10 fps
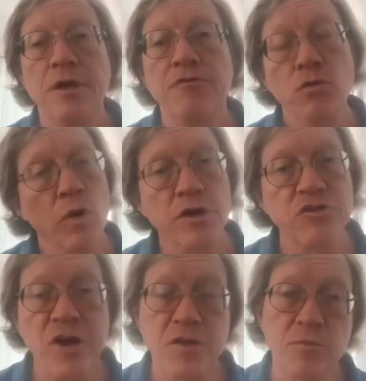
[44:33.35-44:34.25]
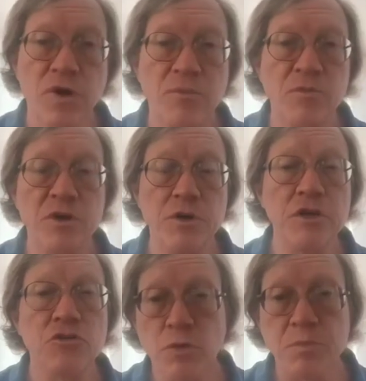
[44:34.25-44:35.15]
If you want to check the
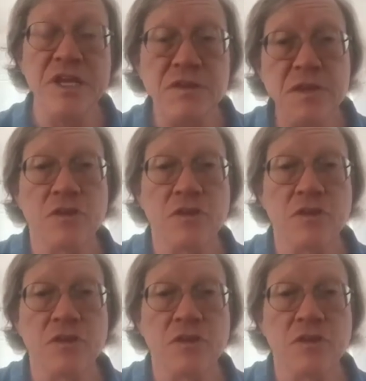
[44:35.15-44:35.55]
probabilities, repeat the